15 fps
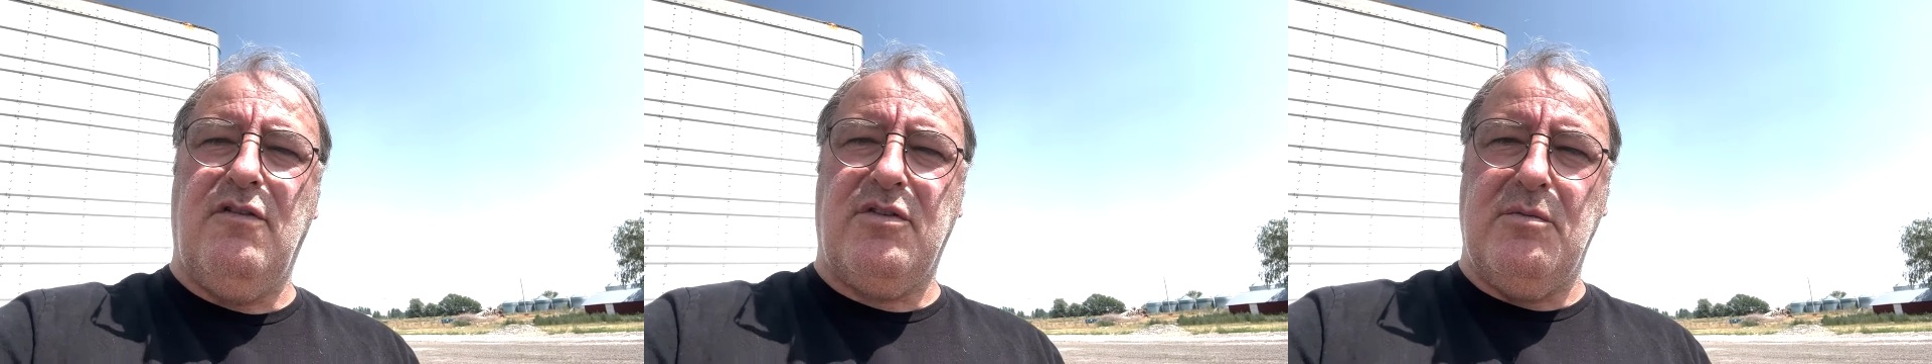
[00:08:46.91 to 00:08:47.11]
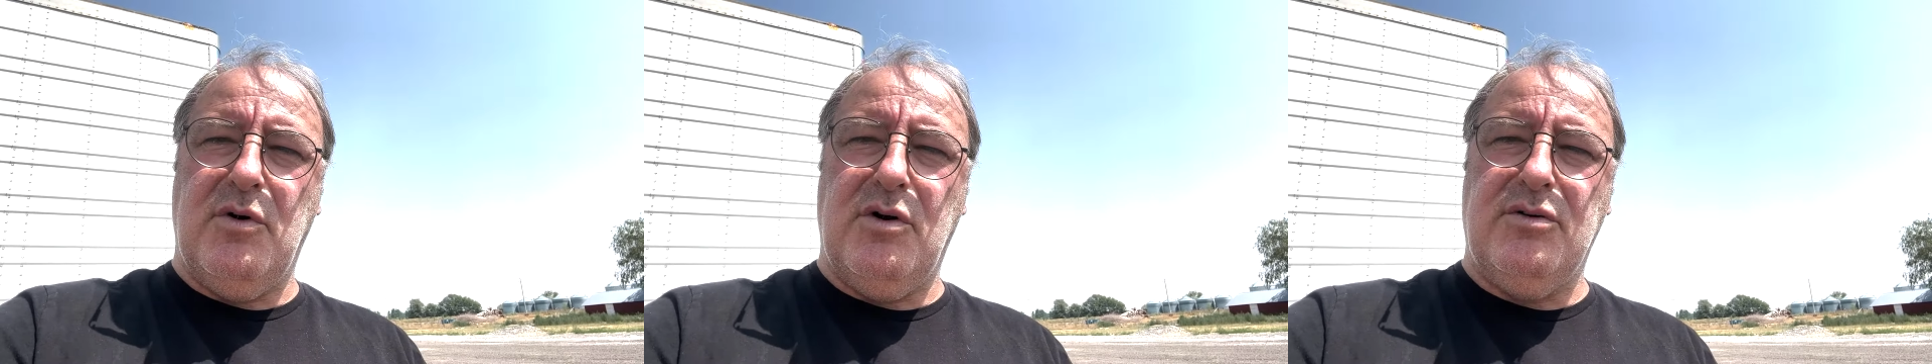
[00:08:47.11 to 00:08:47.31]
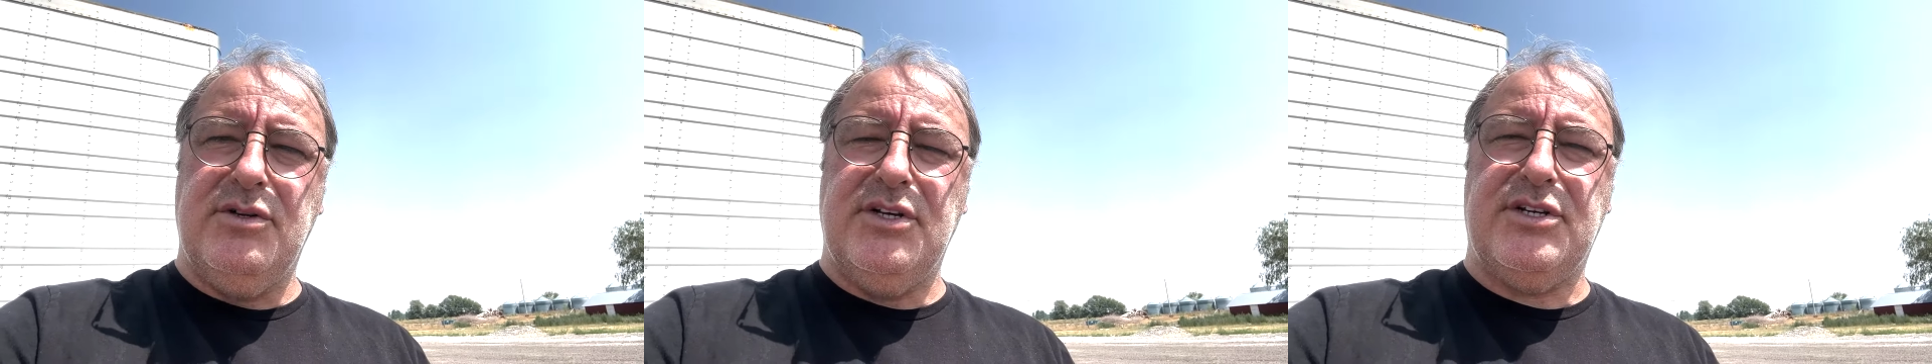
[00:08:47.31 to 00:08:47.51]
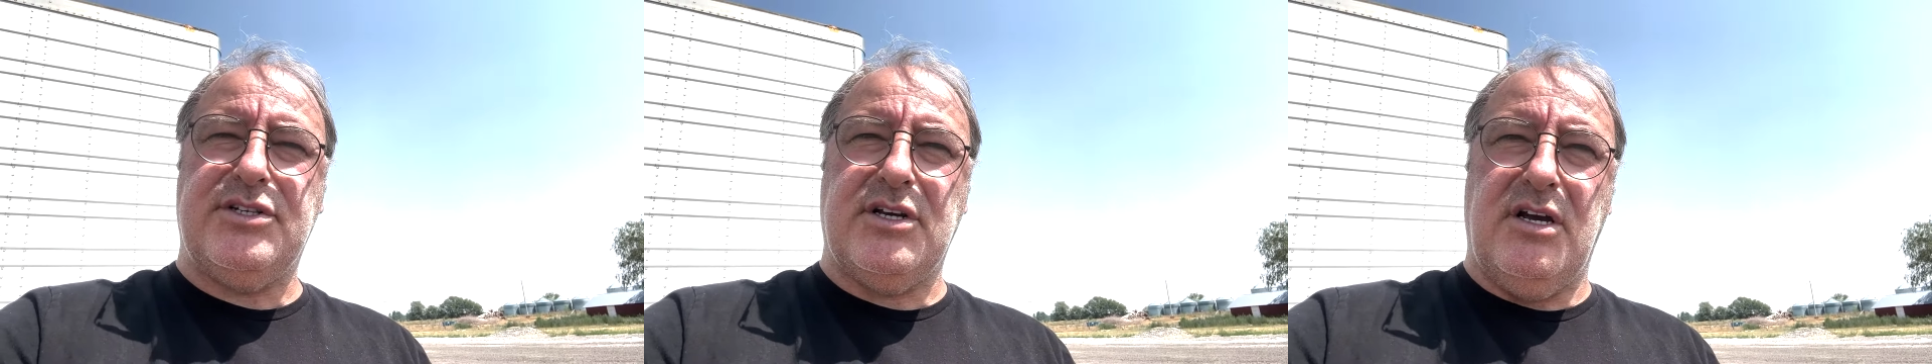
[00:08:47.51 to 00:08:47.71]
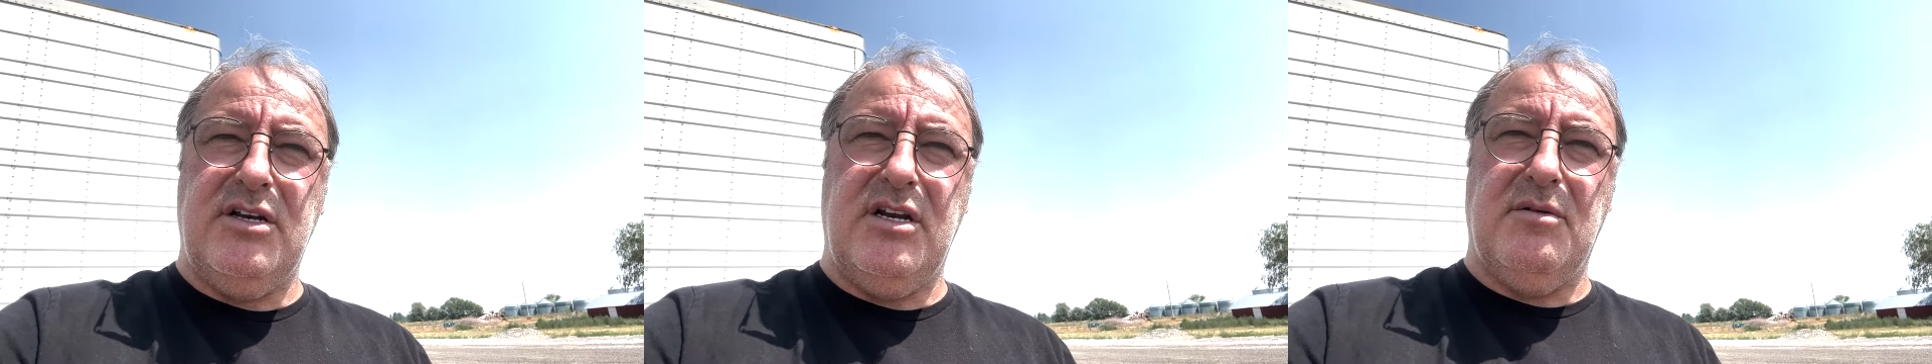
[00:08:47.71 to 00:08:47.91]
from my oldest
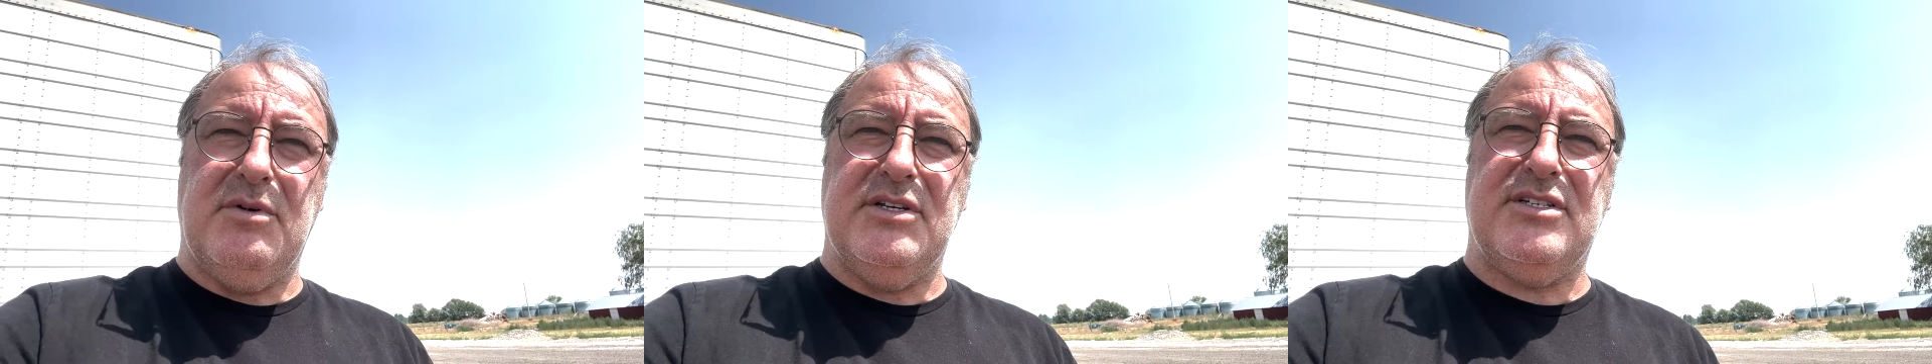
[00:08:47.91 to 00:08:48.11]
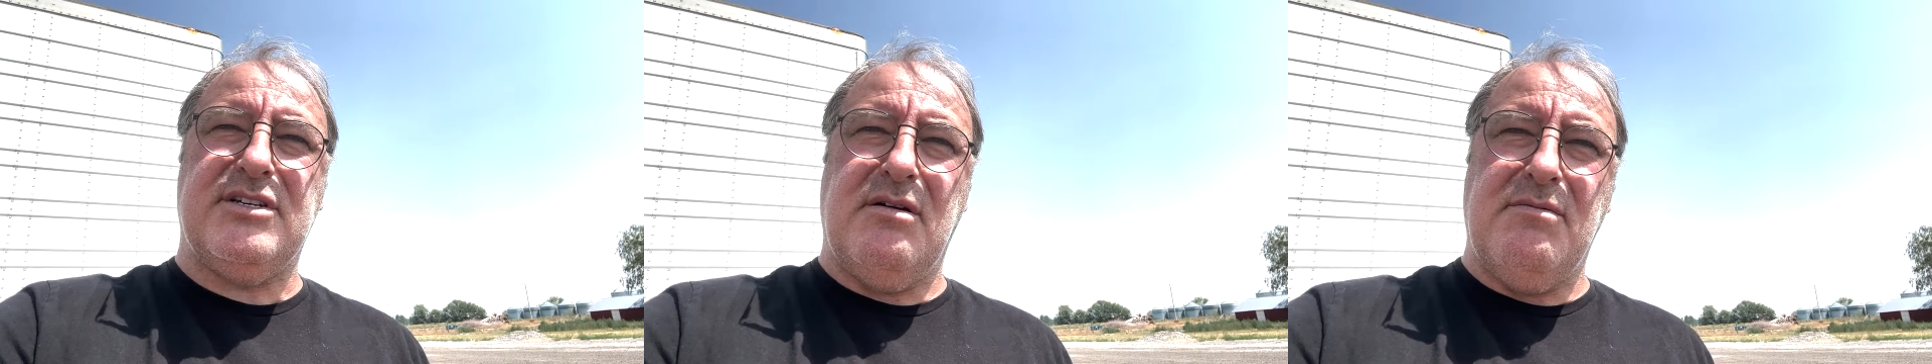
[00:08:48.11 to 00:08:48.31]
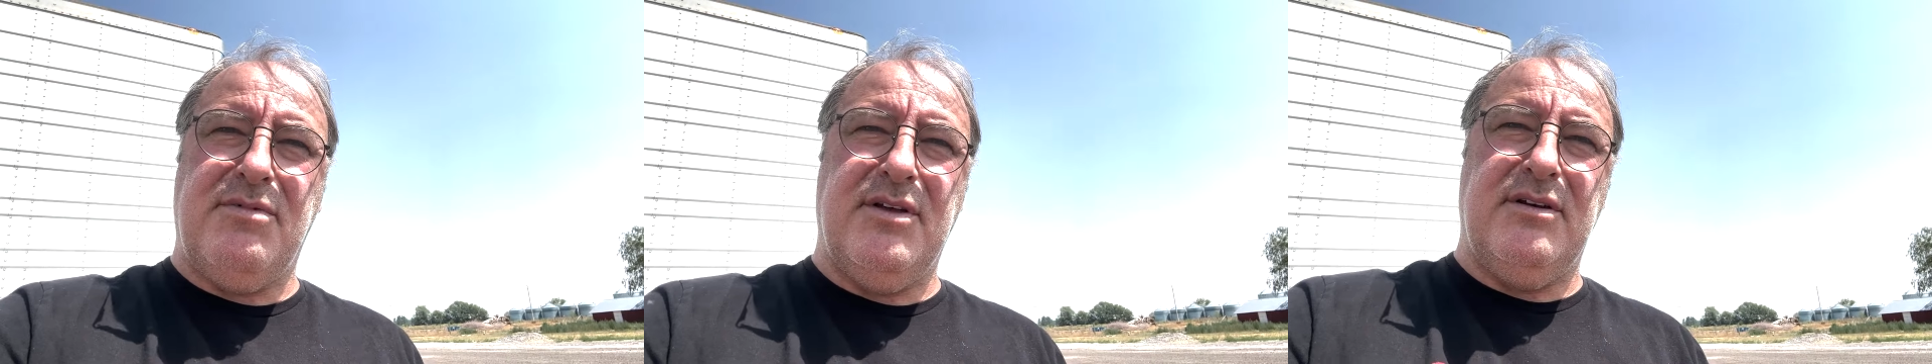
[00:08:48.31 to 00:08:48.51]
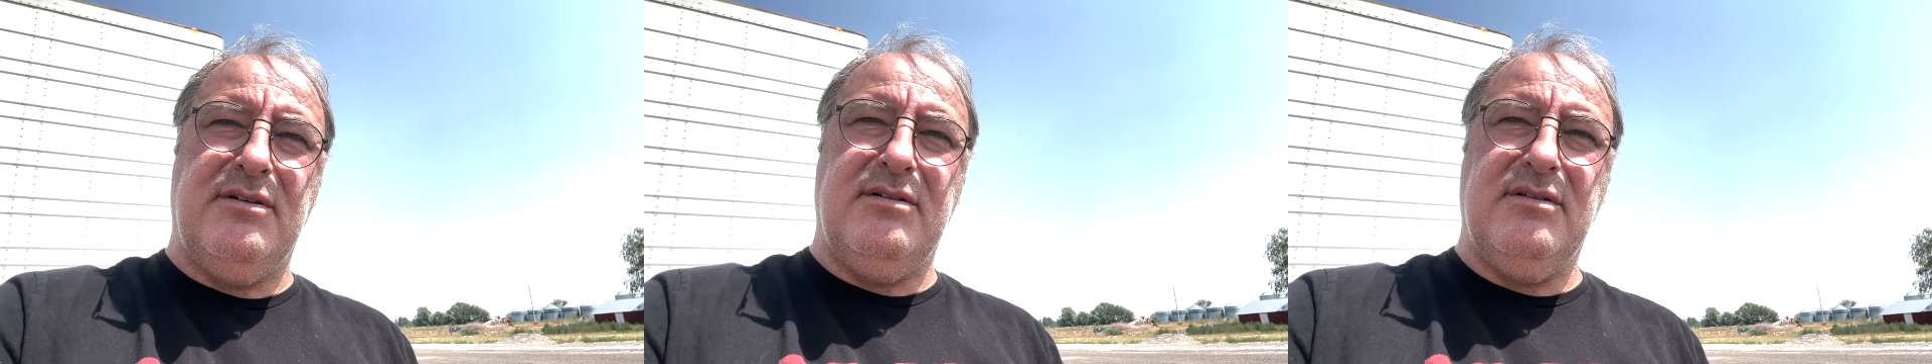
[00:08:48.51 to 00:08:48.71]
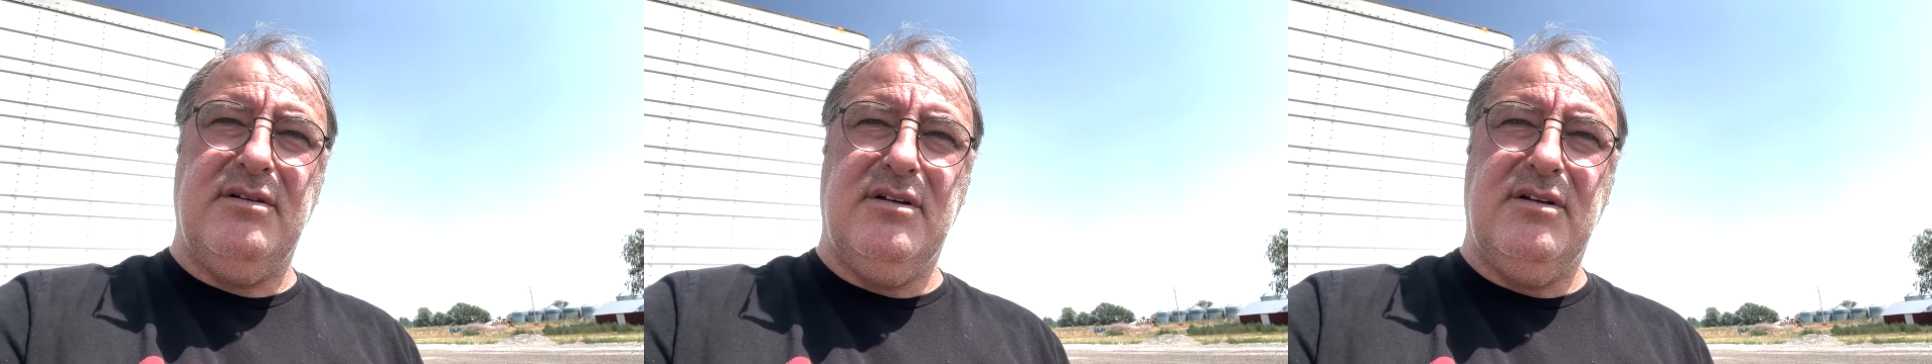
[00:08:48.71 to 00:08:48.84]
son about something.